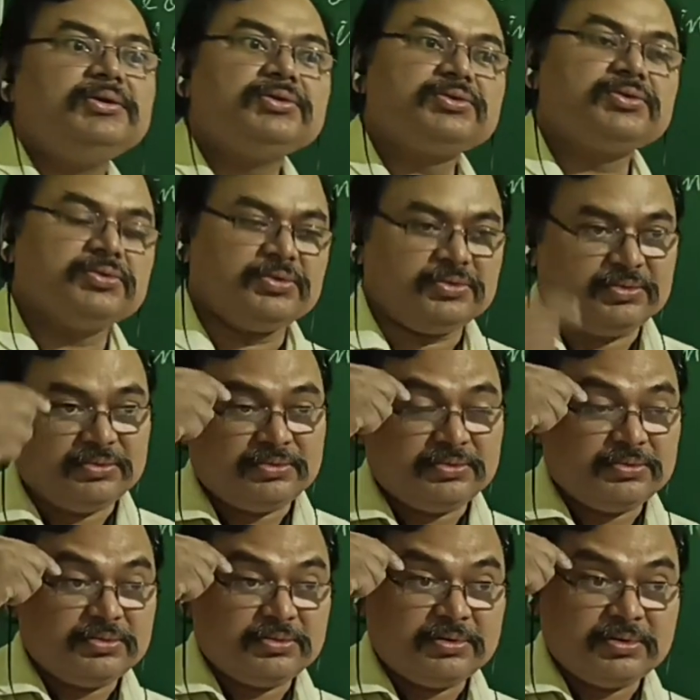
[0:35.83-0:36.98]
So,
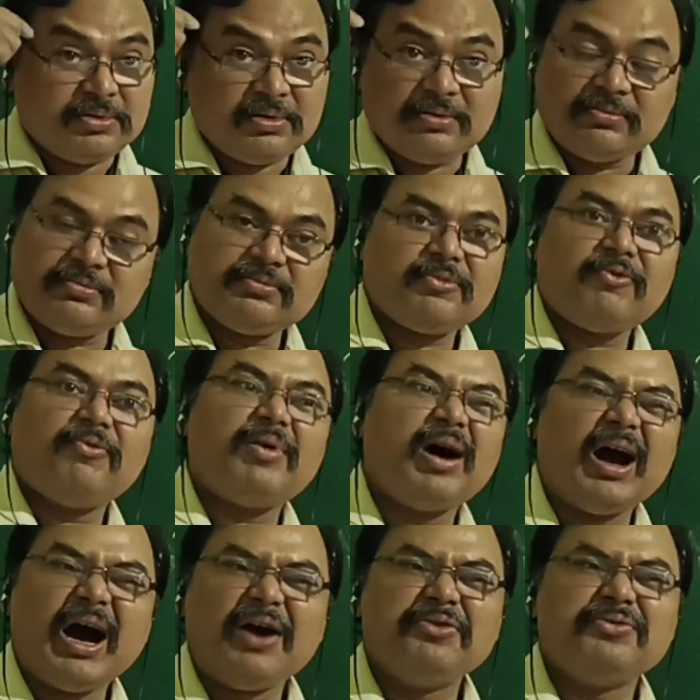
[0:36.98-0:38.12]

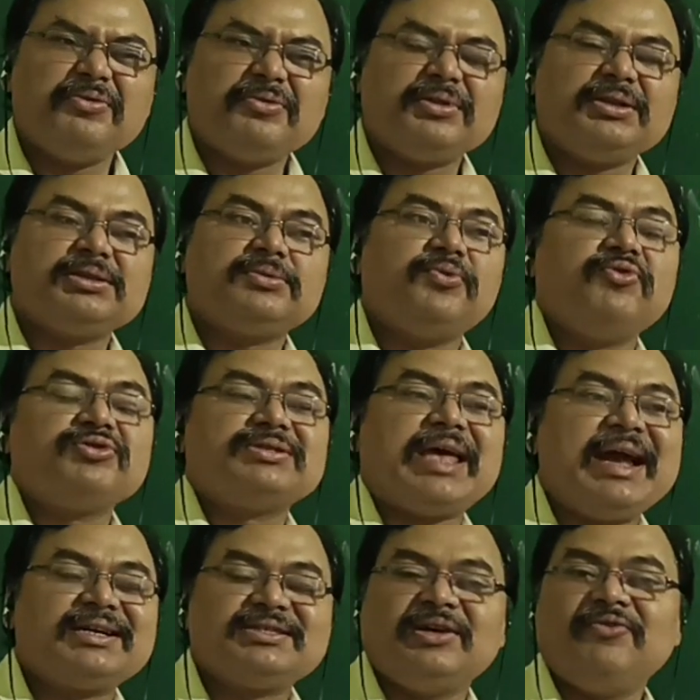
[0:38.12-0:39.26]
how this force
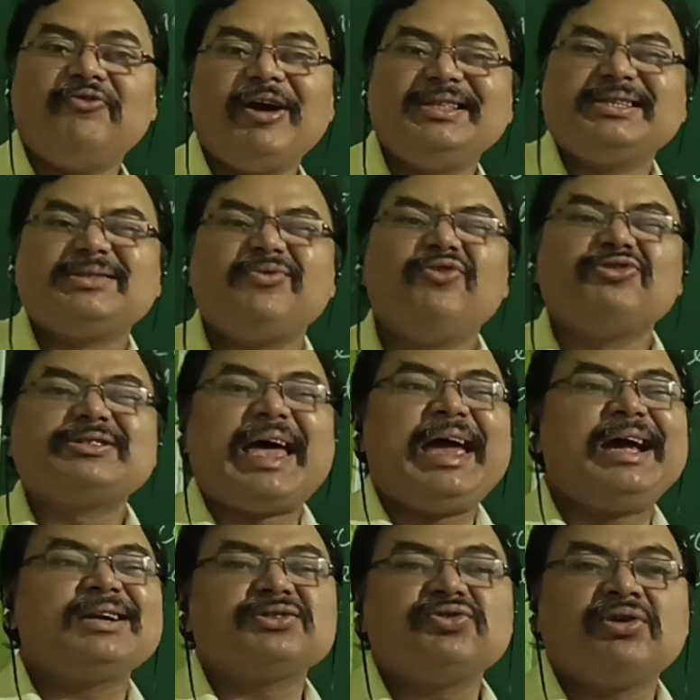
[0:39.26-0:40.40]
acts and why this force
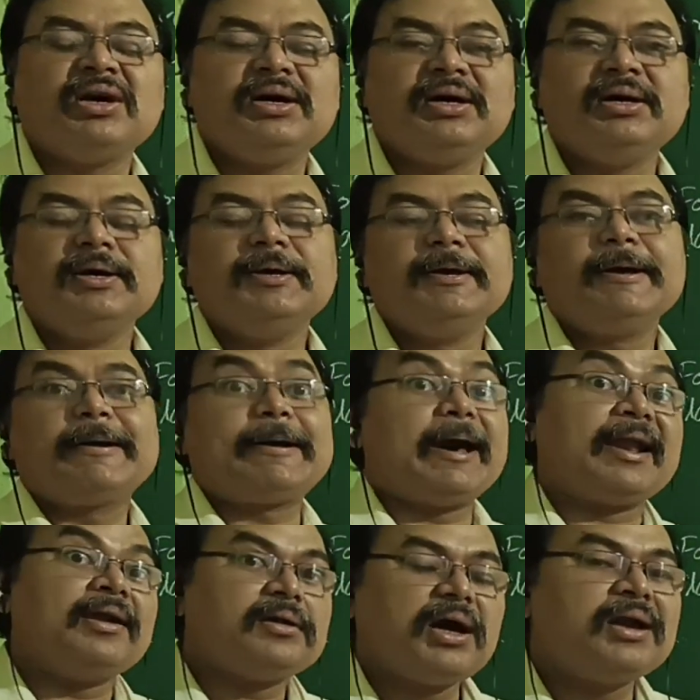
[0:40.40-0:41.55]
acts on a
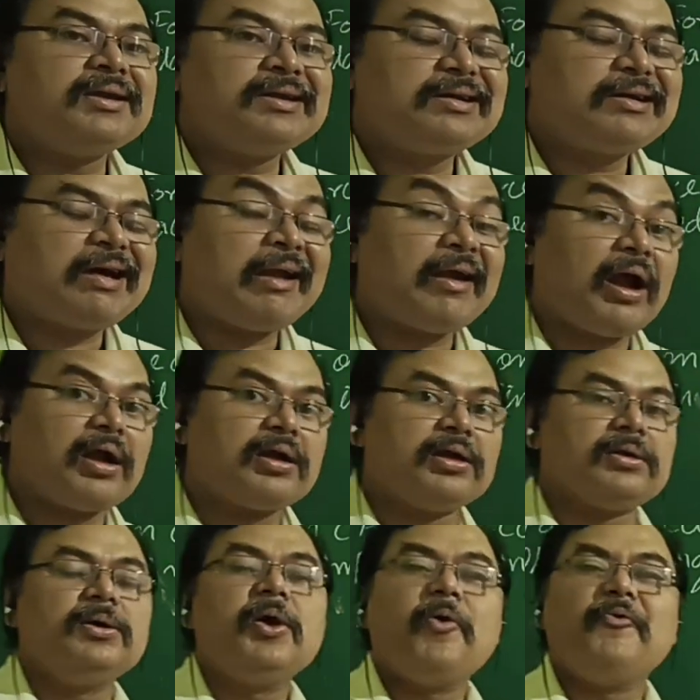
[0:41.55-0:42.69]
current carrying
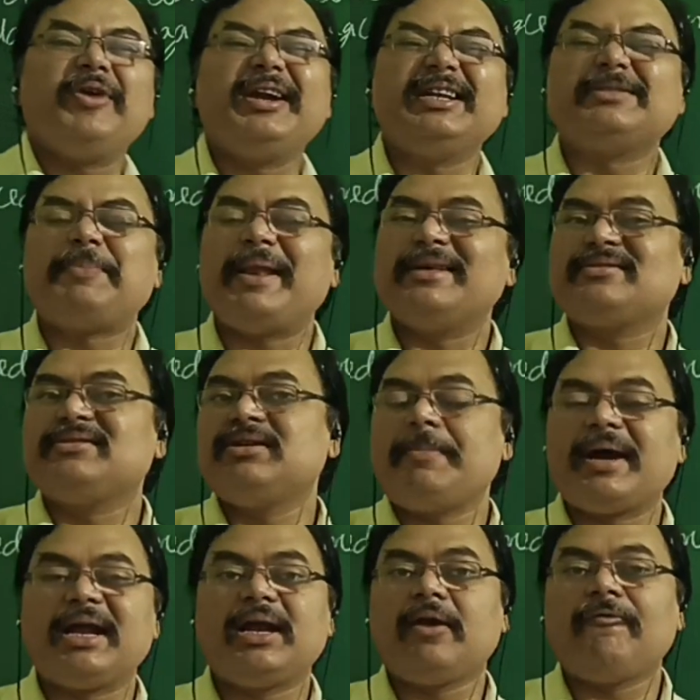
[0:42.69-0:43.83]
conductor when it is placed in a
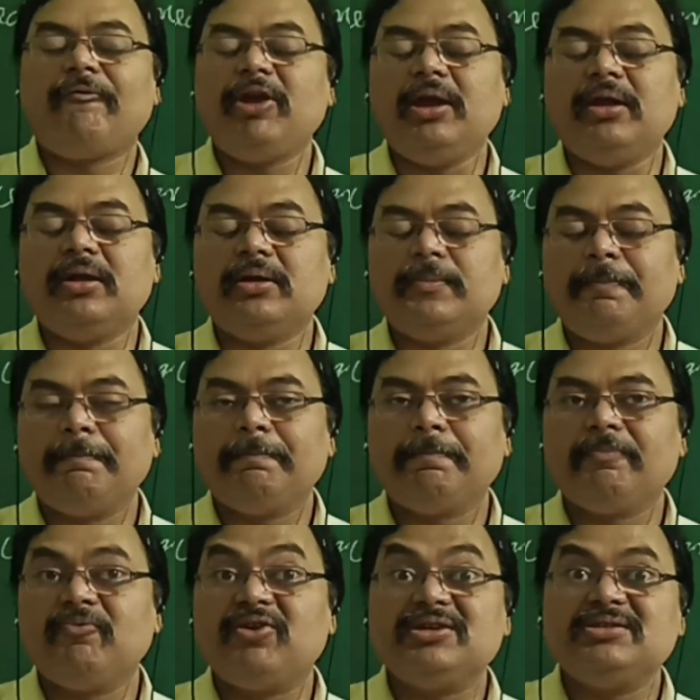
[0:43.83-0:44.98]
magnetic field.
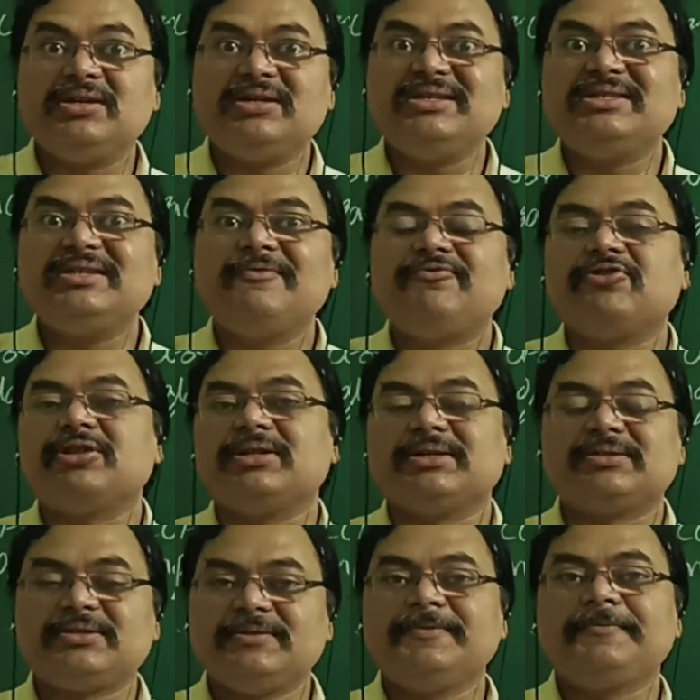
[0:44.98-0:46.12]
What is the reason for
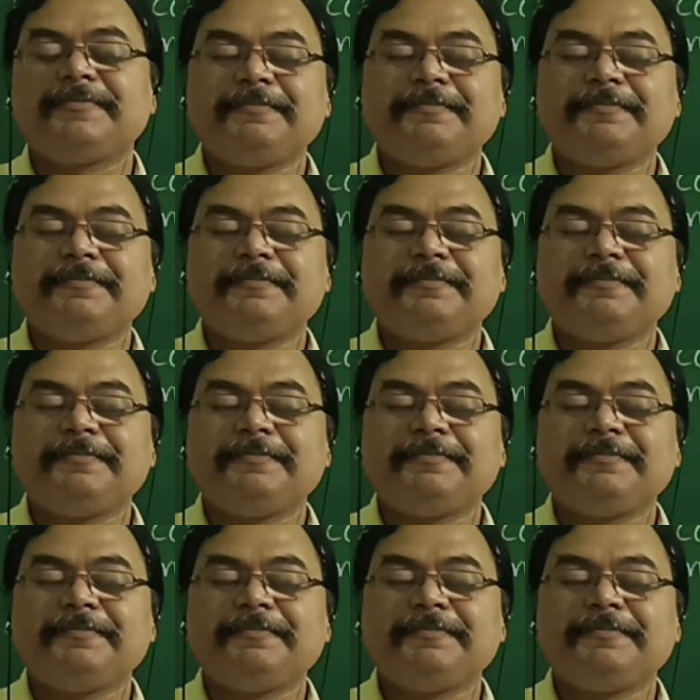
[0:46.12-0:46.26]
this?